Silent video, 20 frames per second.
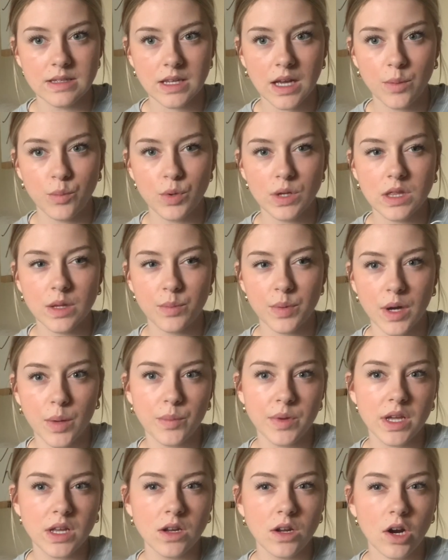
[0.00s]
up with the
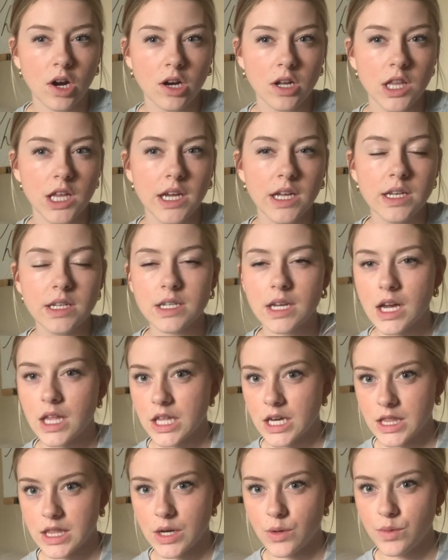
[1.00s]
pumpkin garland. I
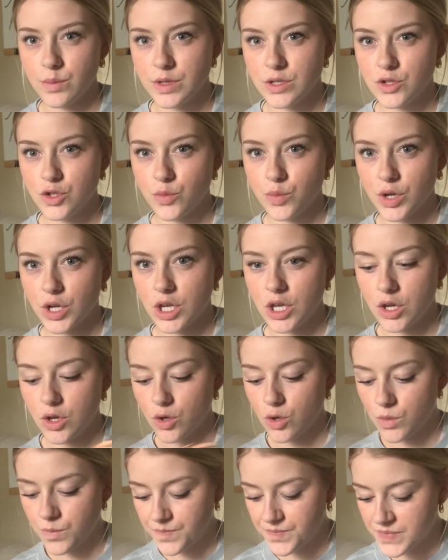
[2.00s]
thought that would be super
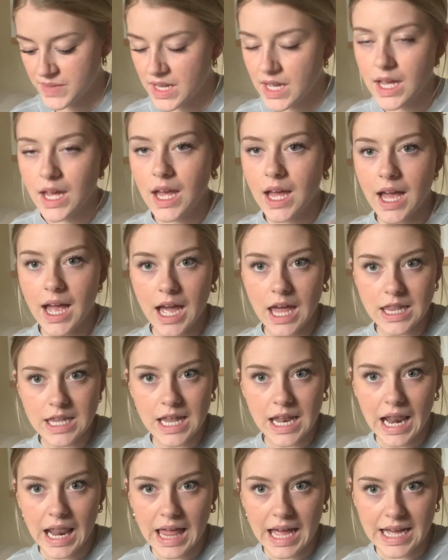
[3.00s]
cute. And
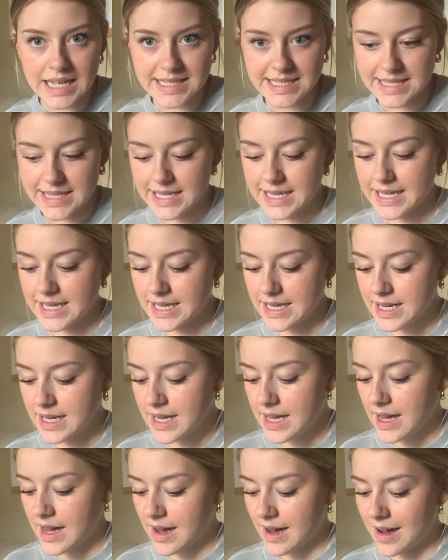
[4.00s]
then lastly,
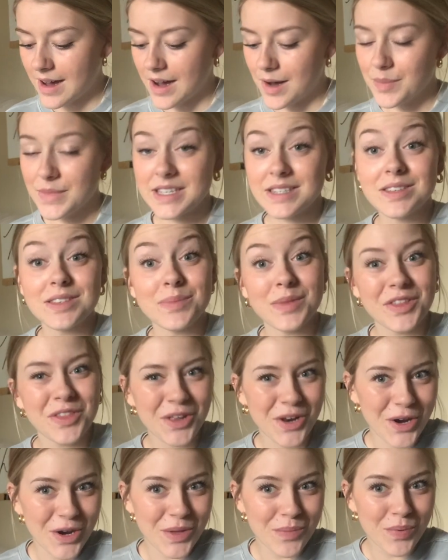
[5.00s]
this is something that
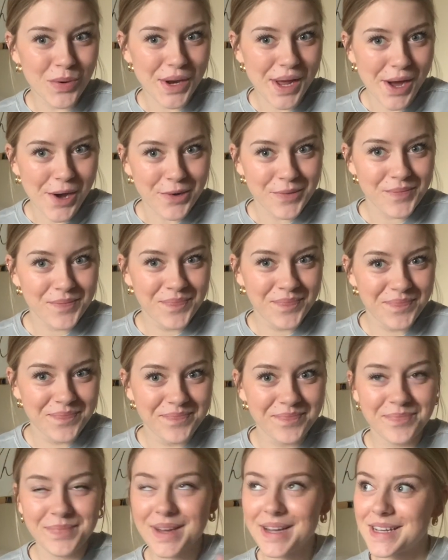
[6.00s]
I already put out
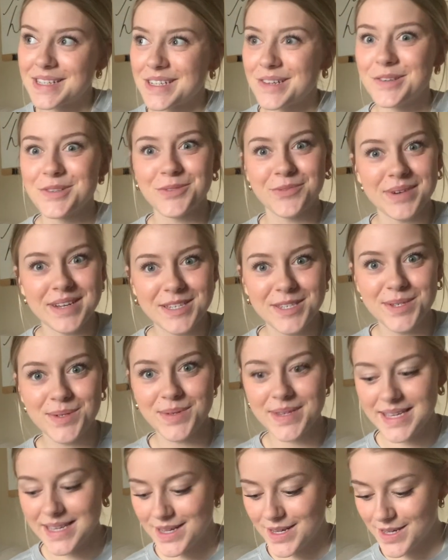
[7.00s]
because I was way too
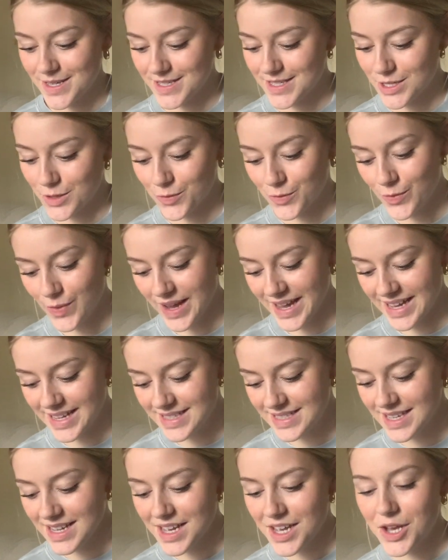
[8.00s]
eager to wait,
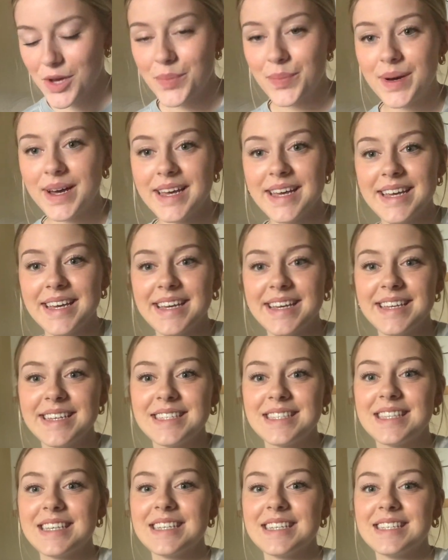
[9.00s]
but it is
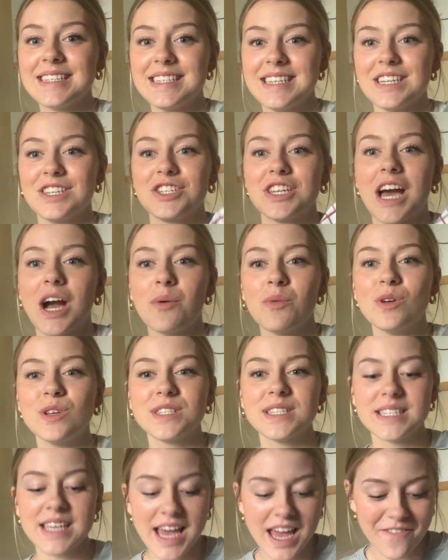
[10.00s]
this dish towel
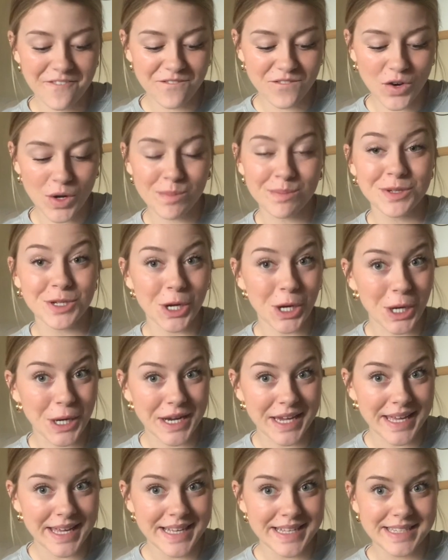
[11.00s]
set from
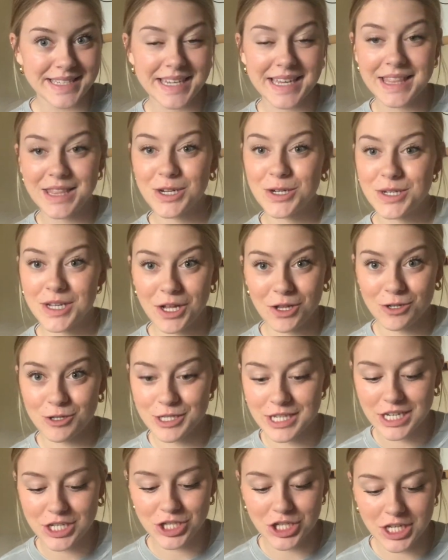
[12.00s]
Target in their dollar
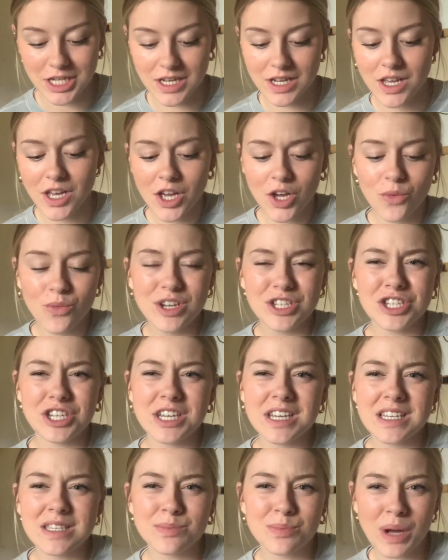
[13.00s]
section, which
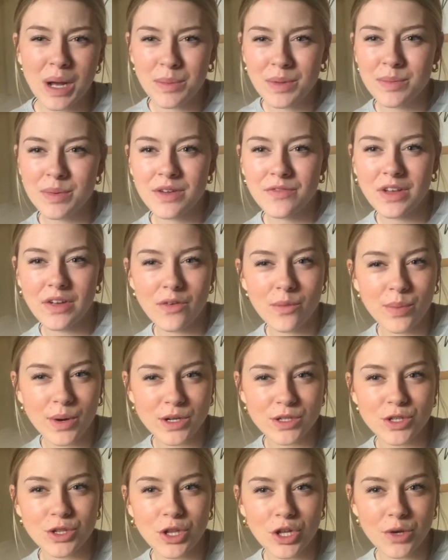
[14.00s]
is probably my favorite part
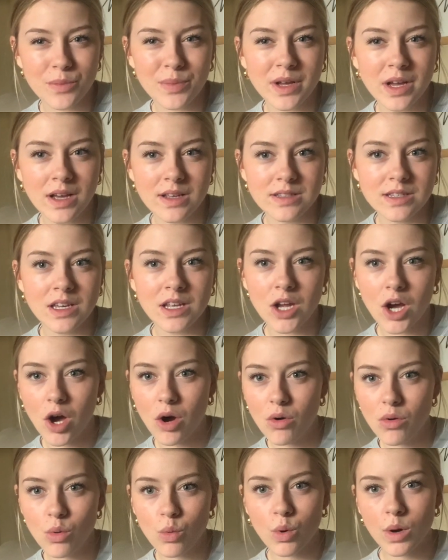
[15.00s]
to look because, you
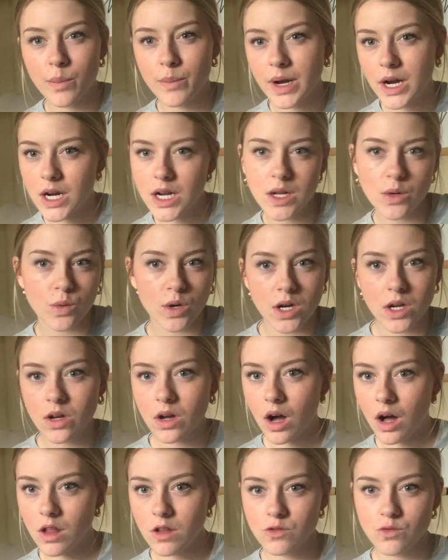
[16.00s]
know, we're married, we're in
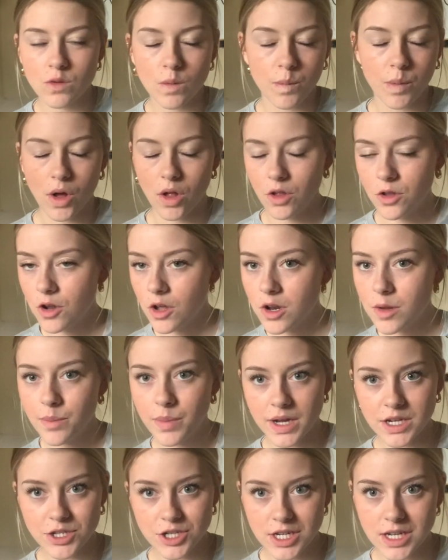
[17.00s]
college, we're balling on a
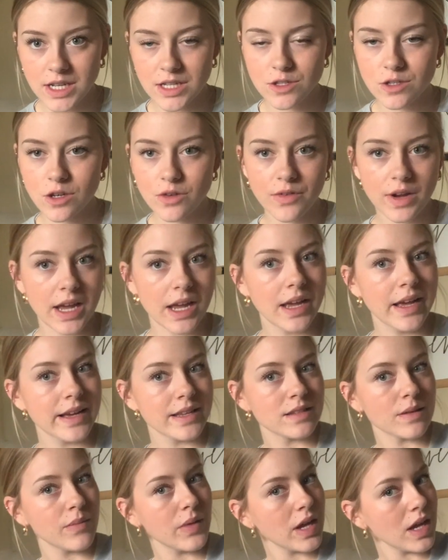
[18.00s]
budget, and so if I can get
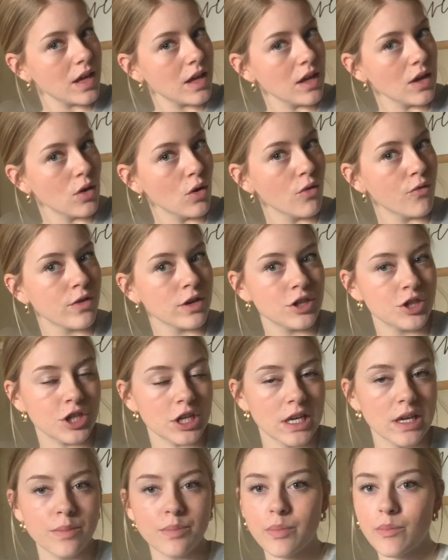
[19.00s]
something cute for
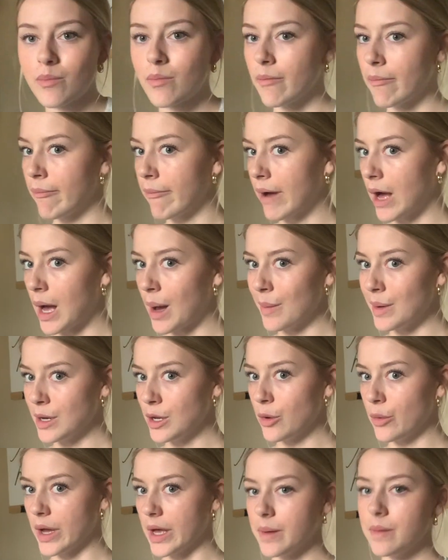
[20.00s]
cheap, I'm gonna
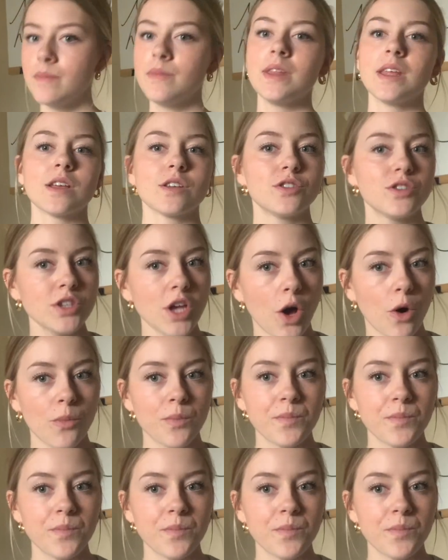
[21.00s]
do it. So